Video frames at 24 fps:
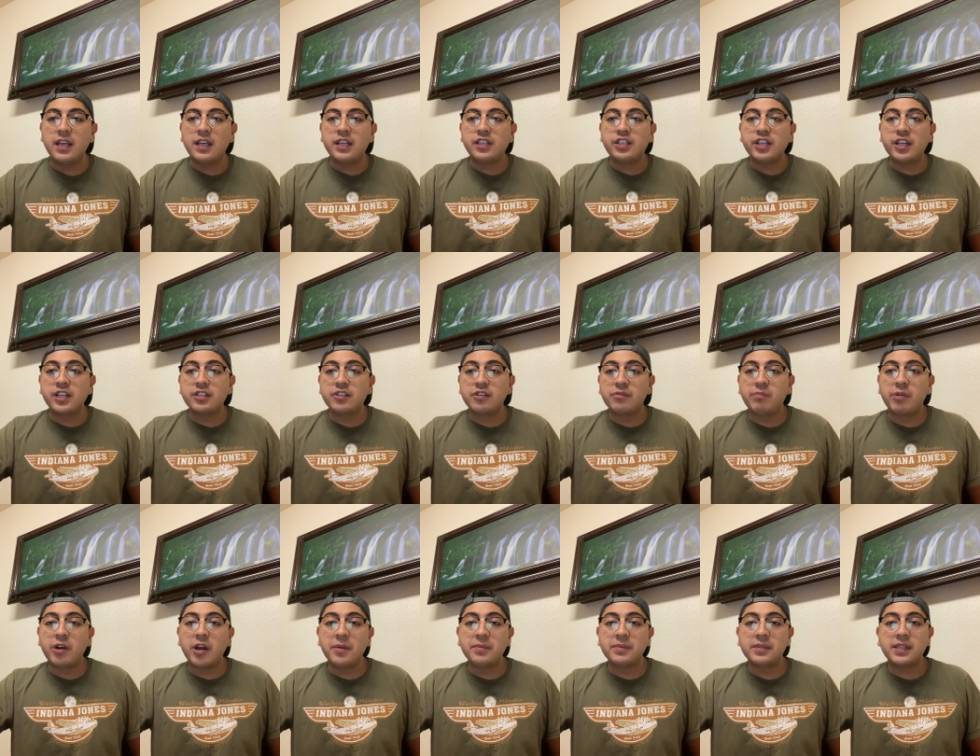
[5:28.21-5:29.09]
Gesture
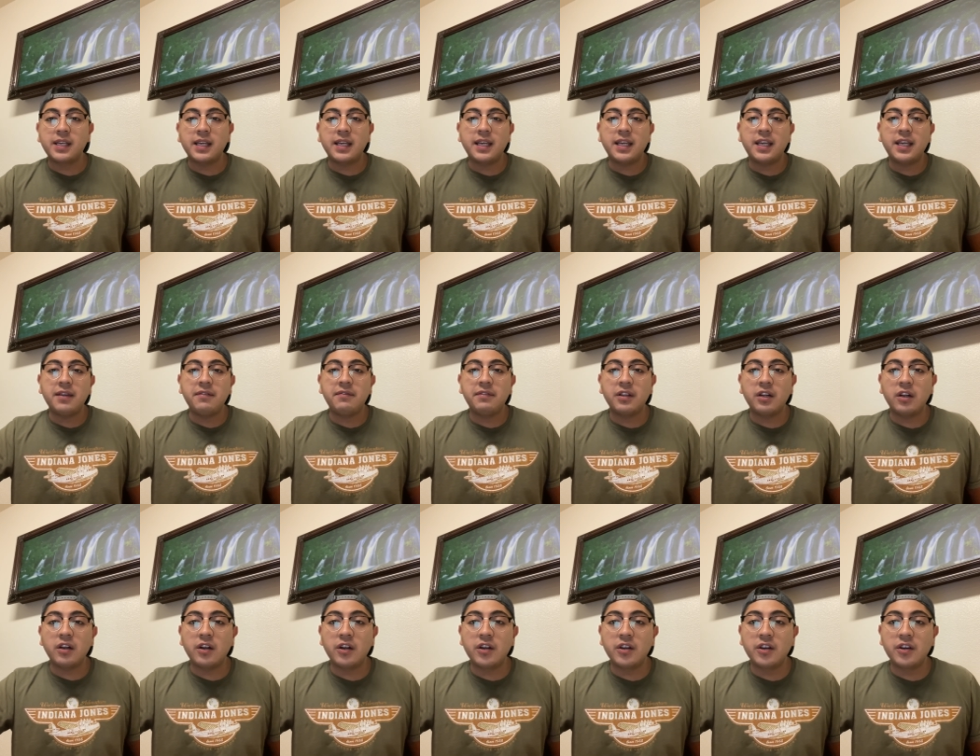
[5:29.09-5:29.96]
prompts can give the
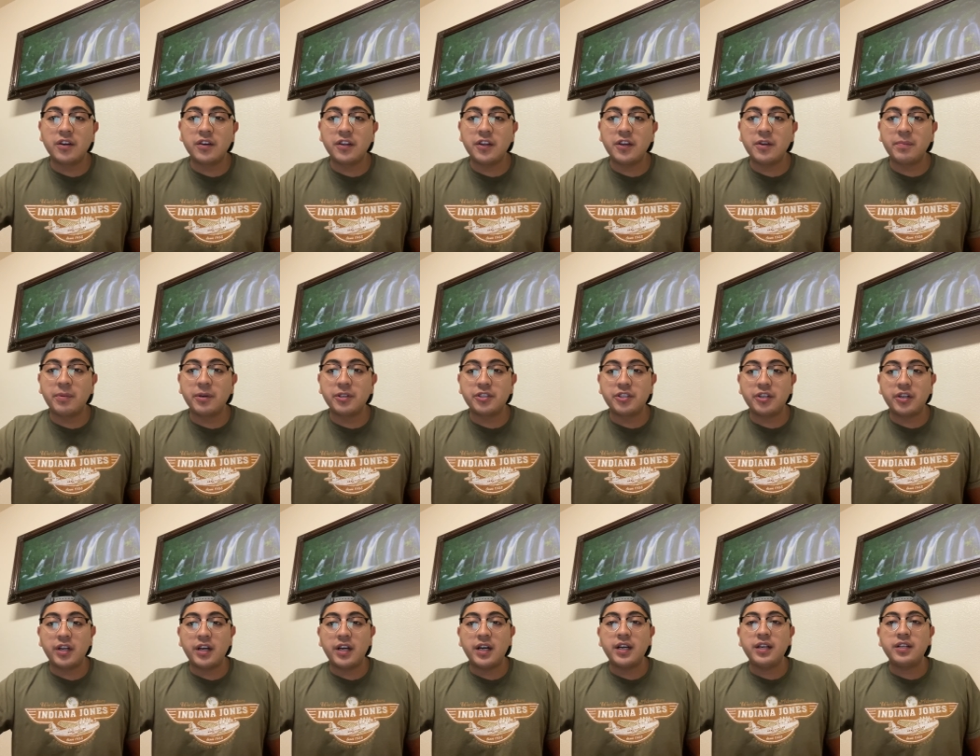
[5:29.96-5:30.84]
learner the
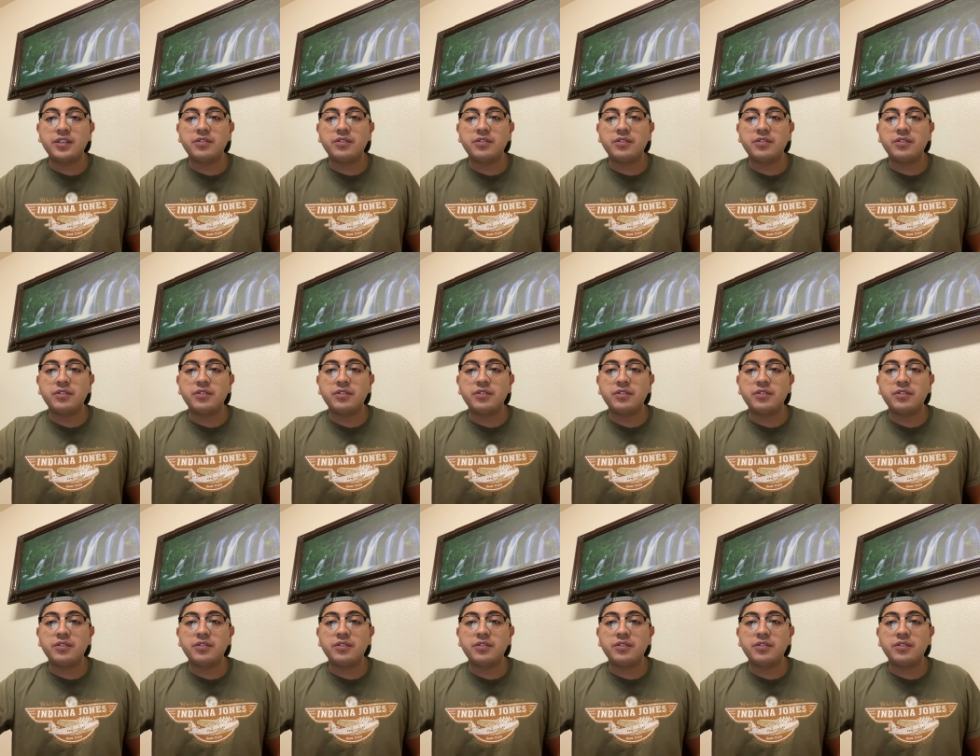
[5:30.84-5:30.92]
opportunity